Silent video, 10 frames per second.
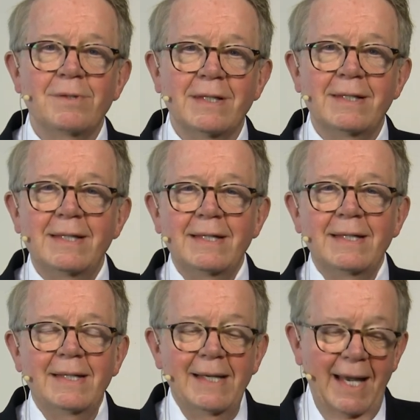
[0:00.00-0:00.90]

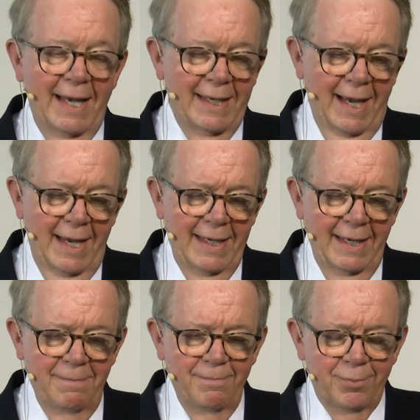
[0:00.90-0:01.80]
and I
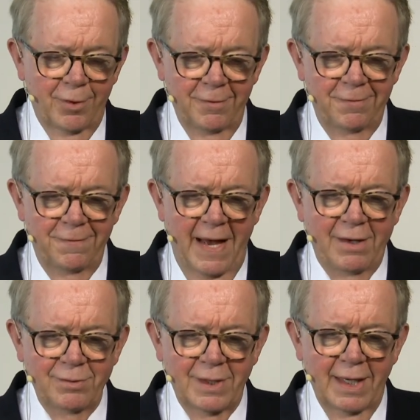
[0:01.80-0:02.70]
am
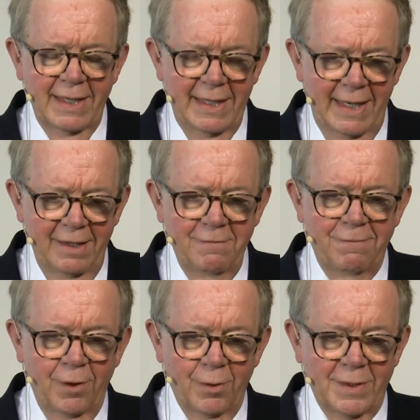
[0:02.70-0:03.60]
profoundly
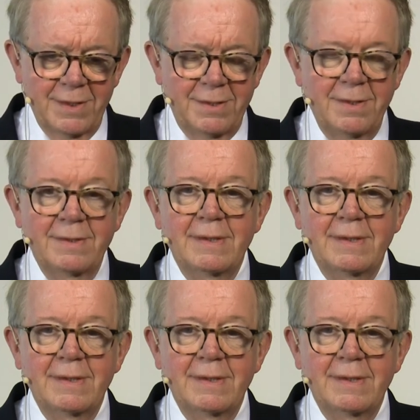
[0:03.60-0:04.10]
influenced.